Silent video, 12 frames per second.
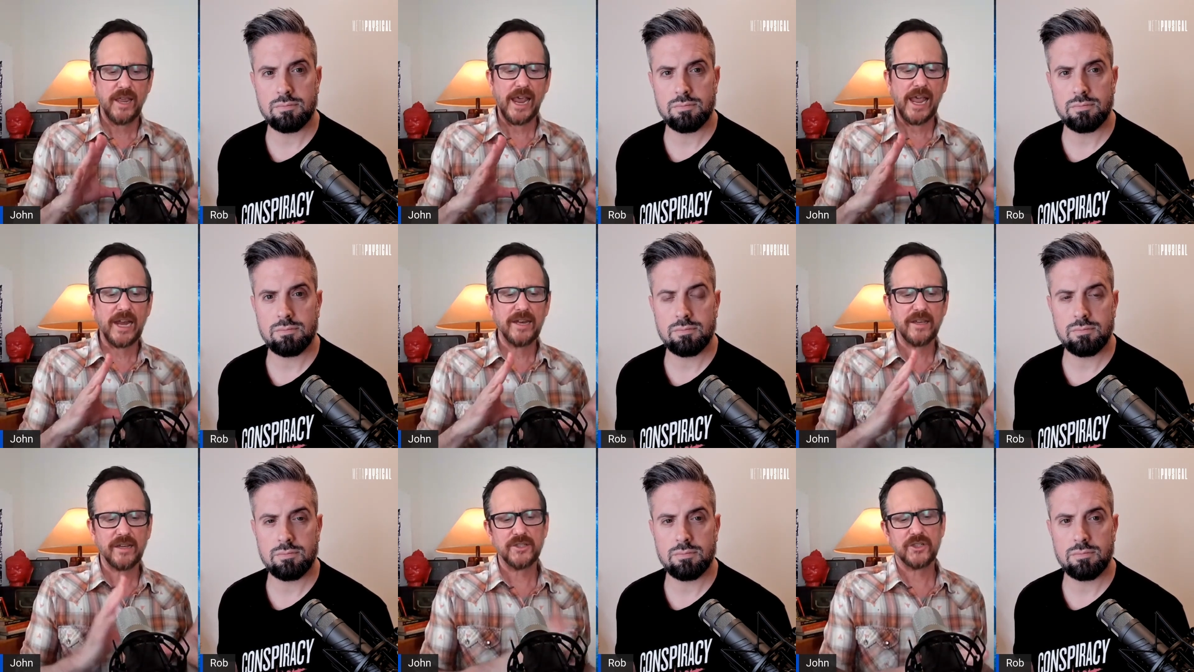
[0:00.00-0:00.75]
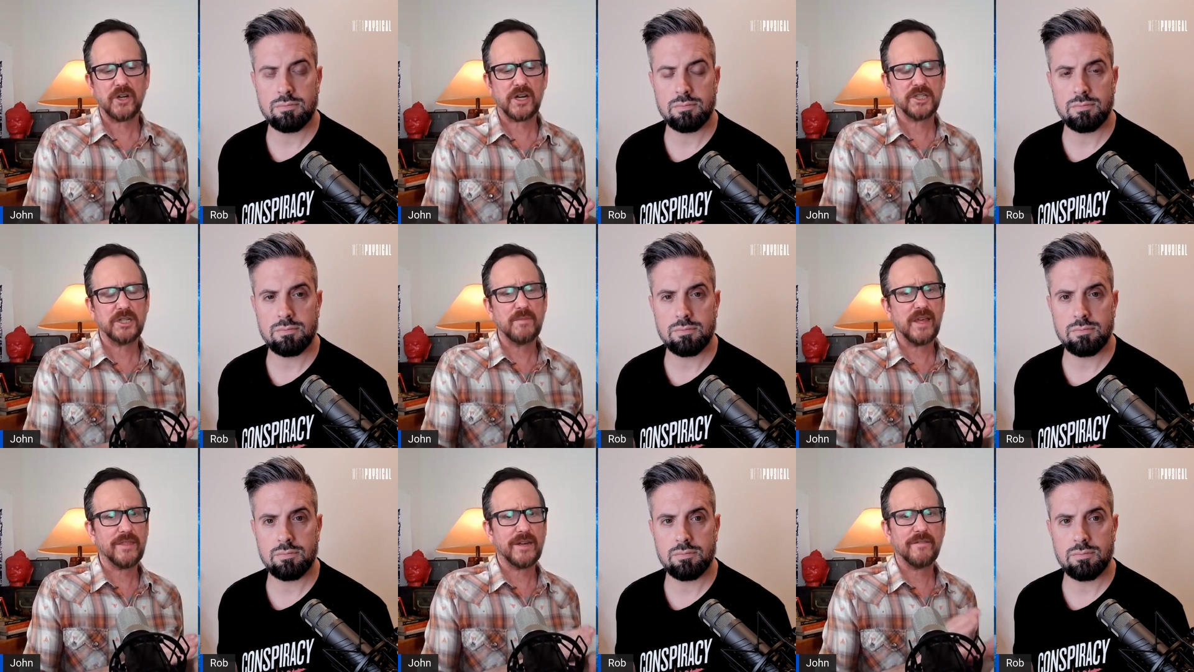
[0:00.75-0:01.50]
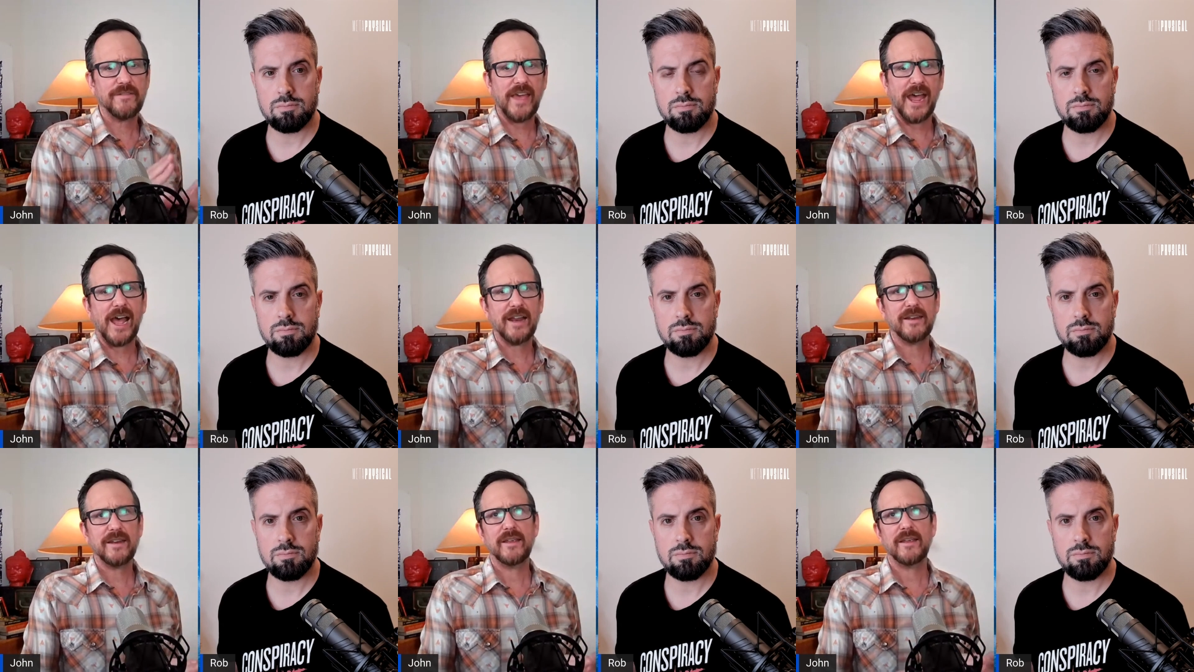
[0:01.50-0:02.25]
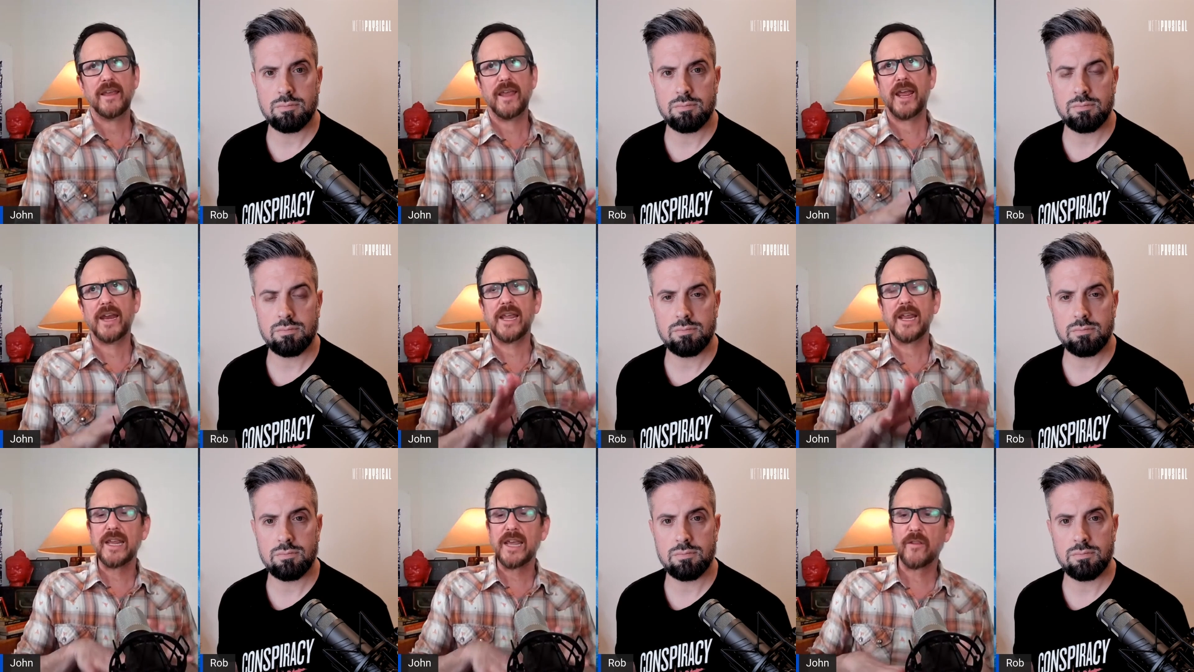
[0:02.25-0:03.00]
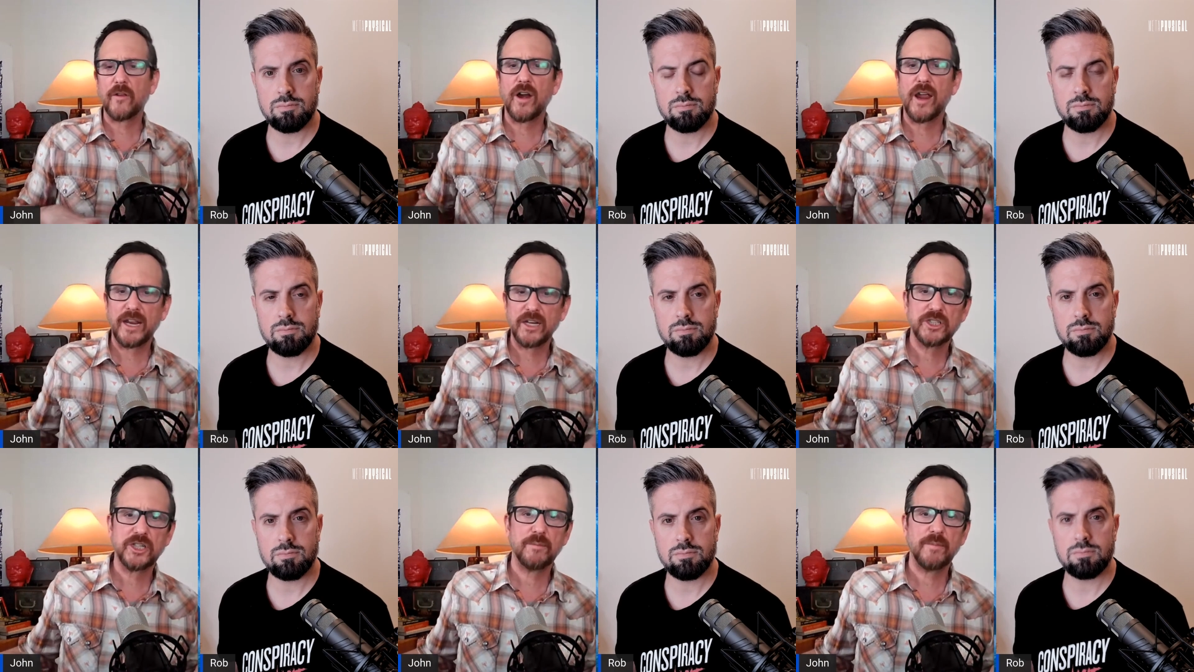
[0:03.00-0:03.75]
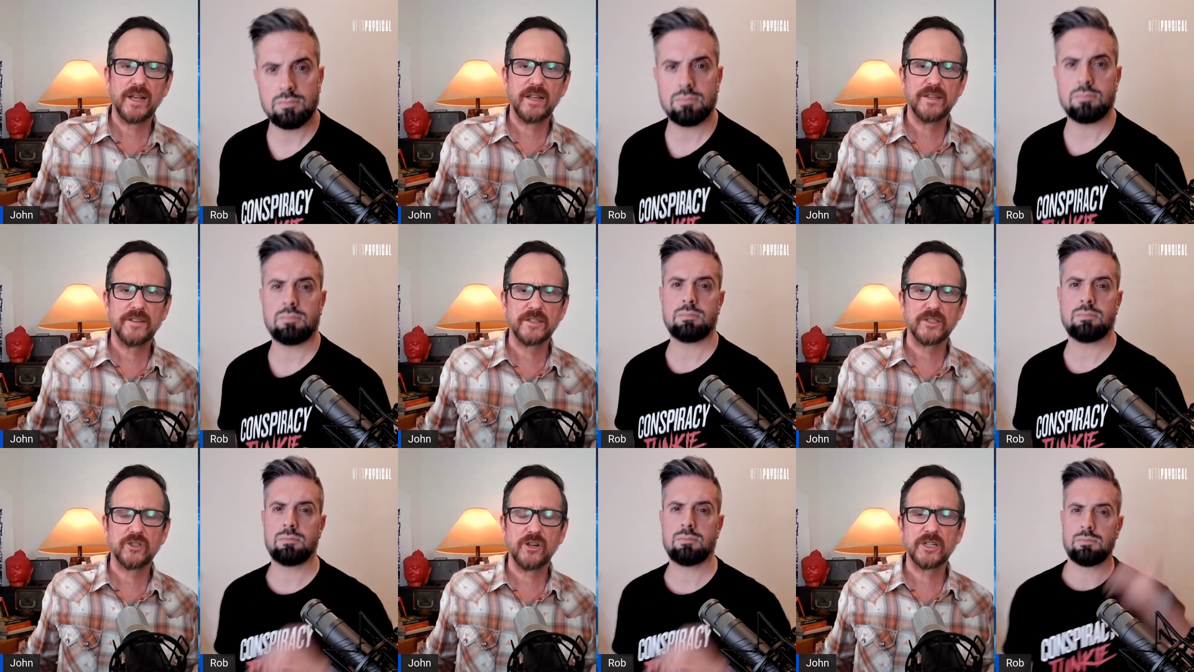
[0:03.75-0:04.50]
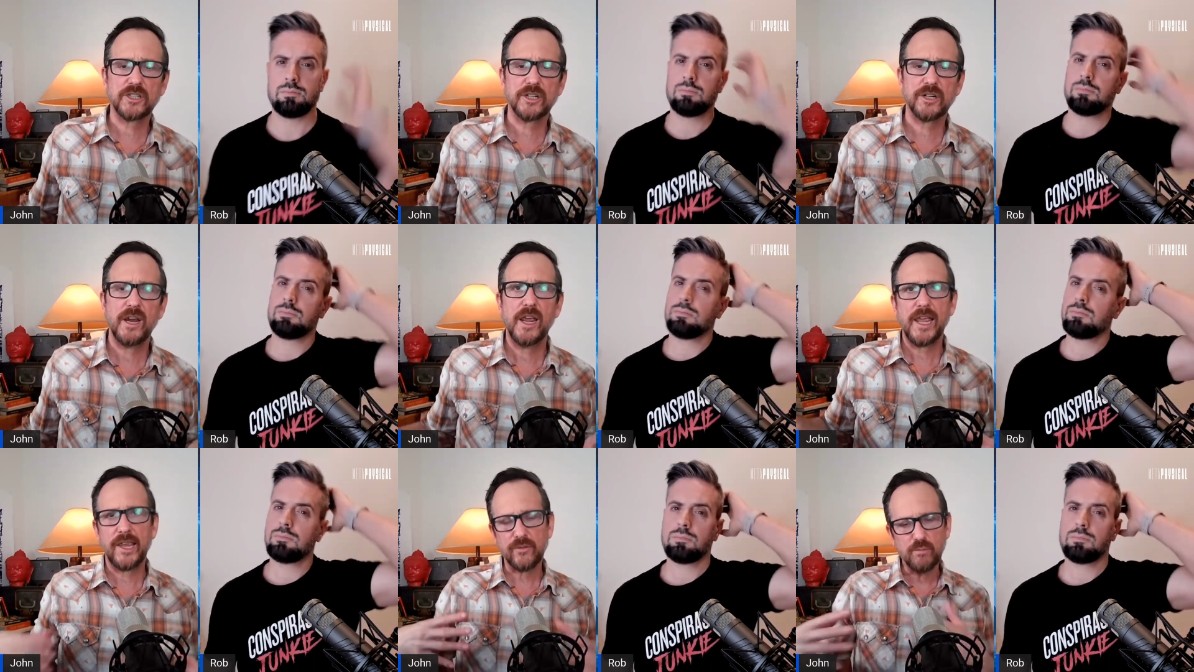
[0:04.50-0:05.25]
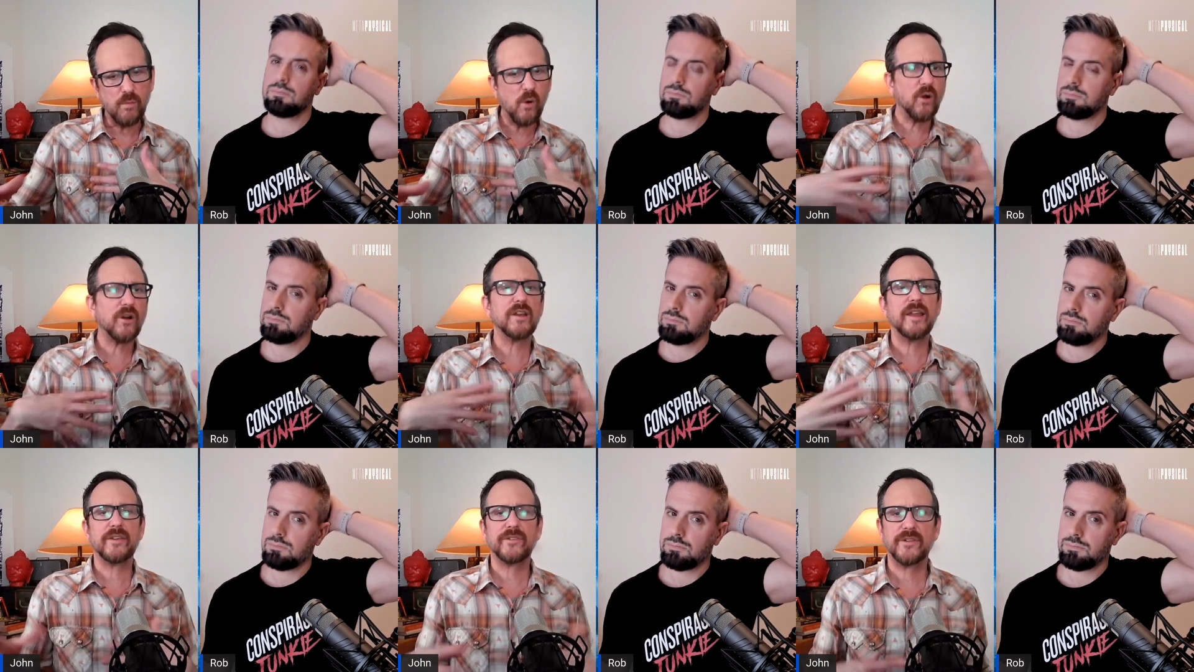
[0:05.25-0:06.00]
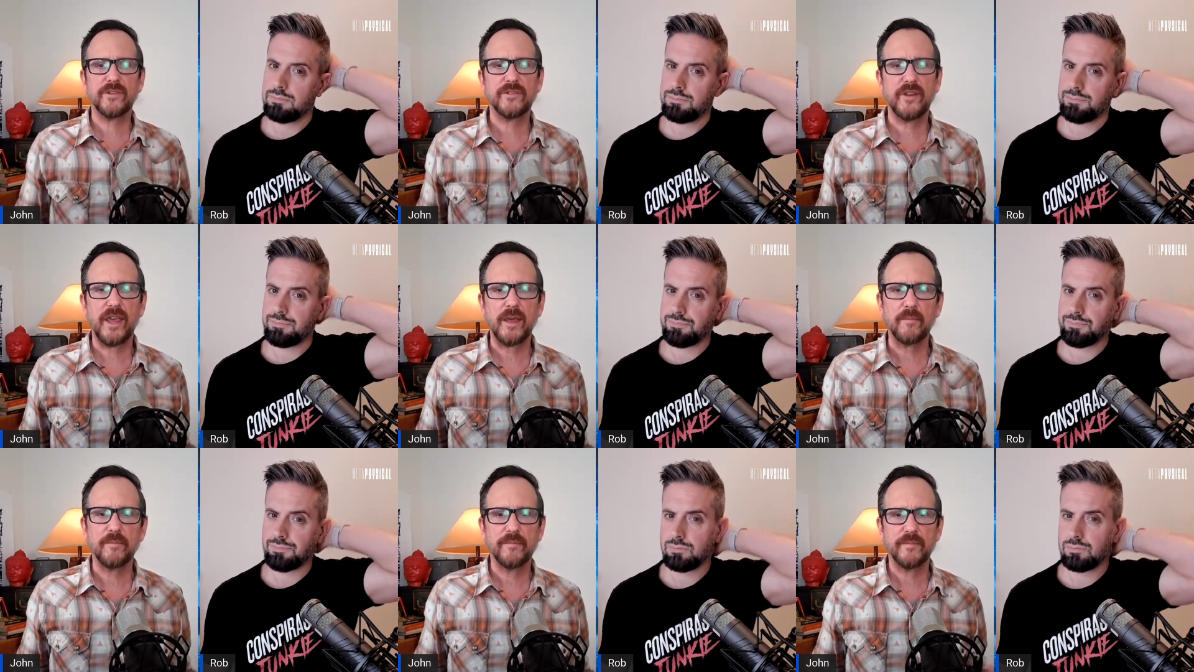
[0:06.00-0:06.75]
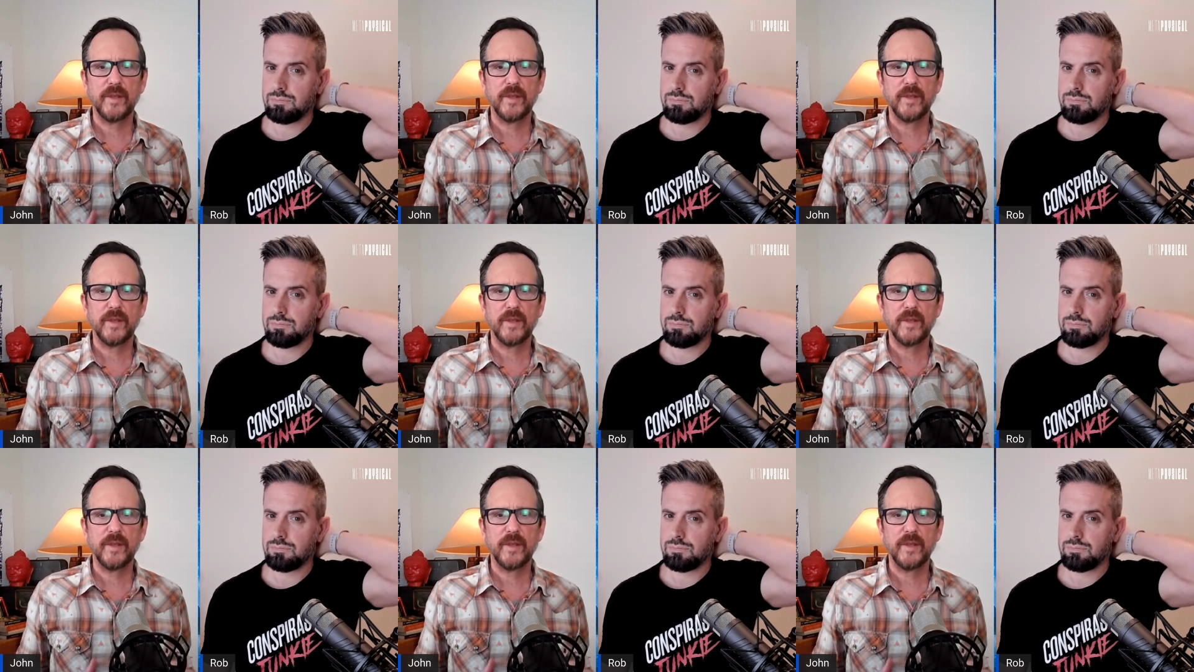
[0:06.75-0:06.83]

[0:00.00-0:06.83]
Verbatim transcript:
Speaker 1: And the construction method of that and any other ancient megalithic structure is more or less the same,